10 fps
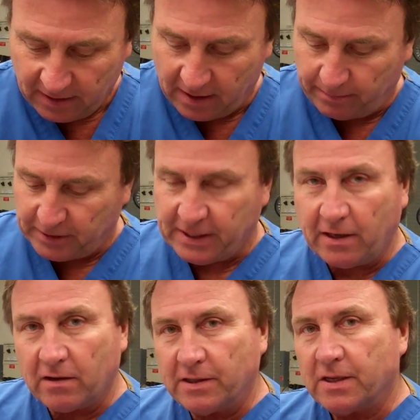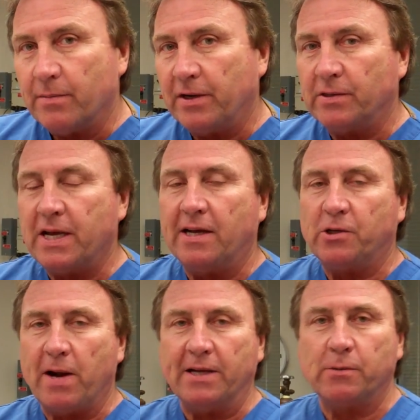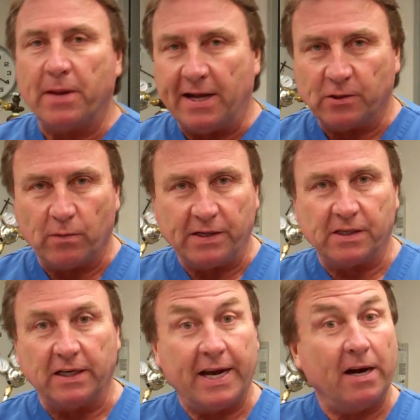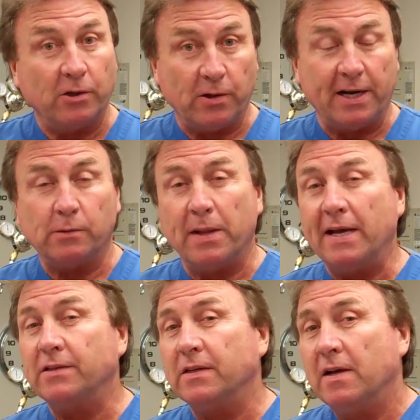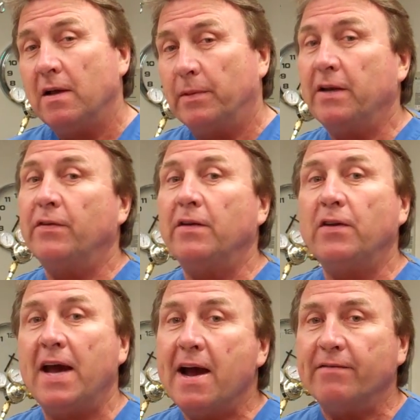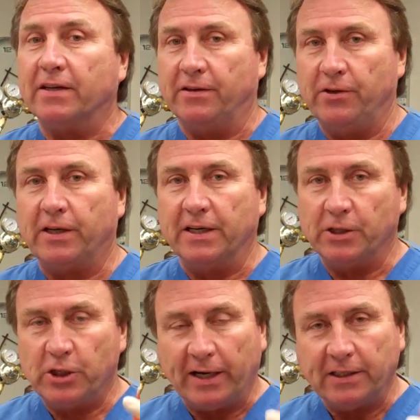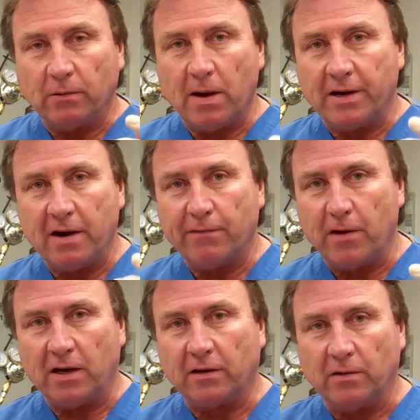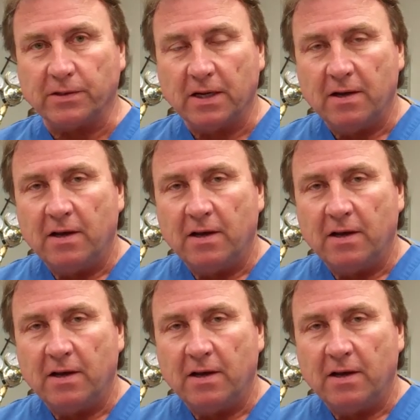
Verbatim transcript: particularly somebody who's had transplants recently, hair transplants, but even if you haven't, you can inject it around hair follicles